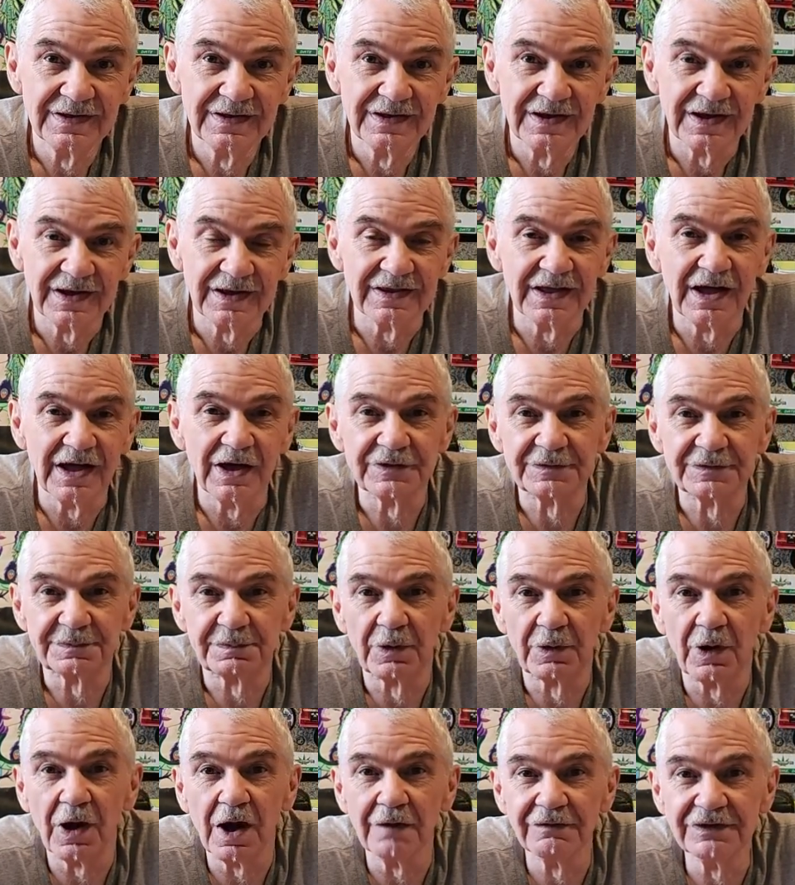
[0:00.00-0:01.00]
allows
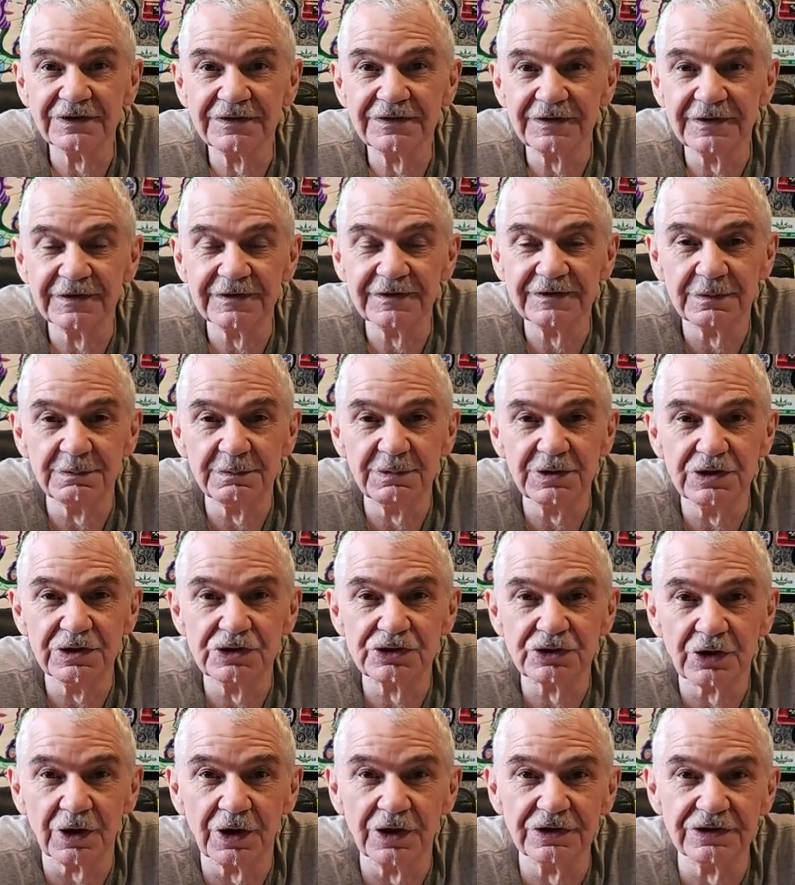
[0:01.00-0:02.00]
provinces to be in
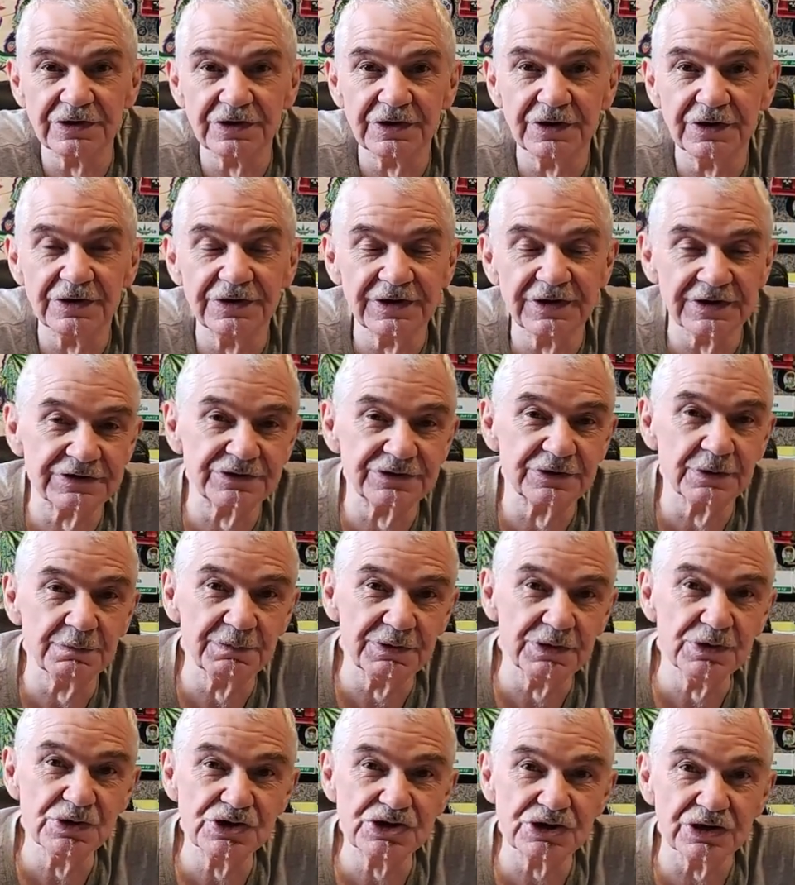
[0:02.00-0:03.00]
charge of their
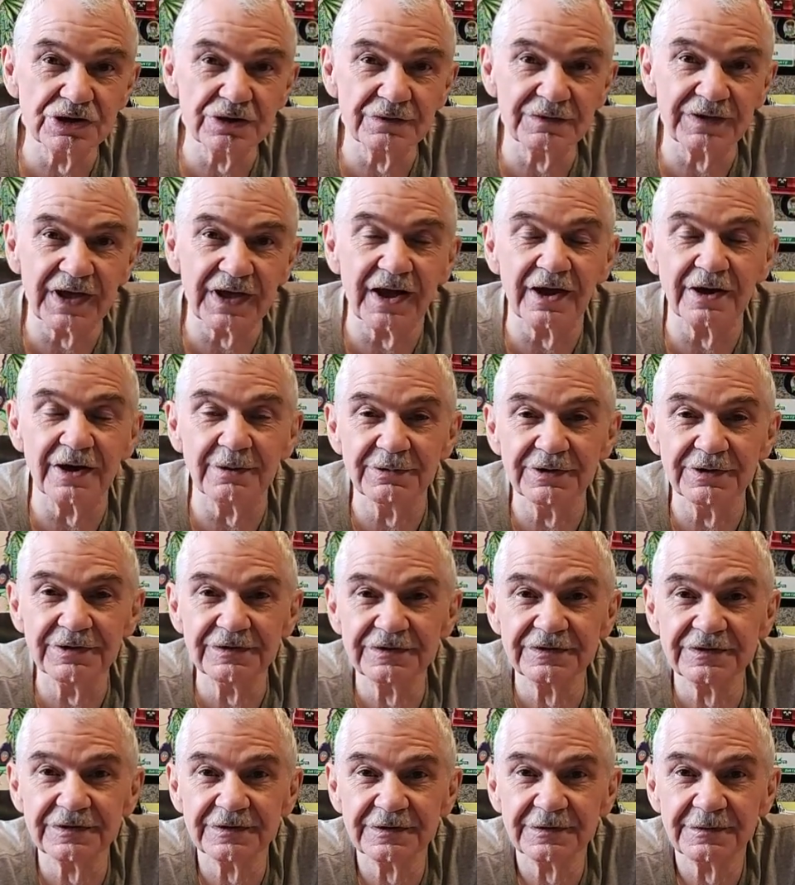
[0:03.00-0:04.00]
distribution of
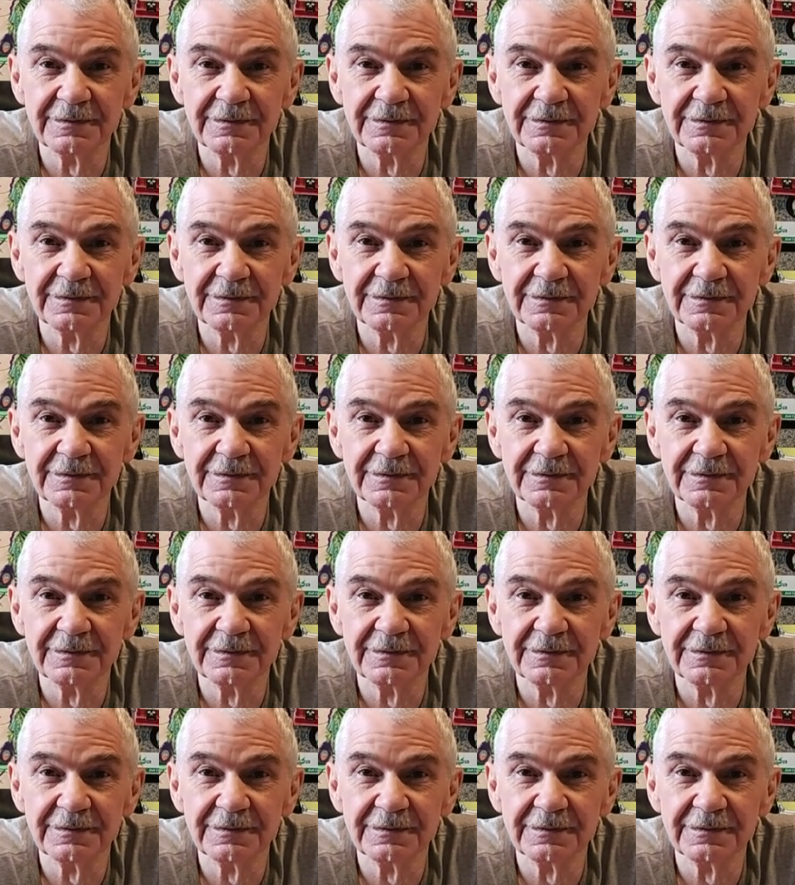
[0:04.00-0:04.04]
cannabis,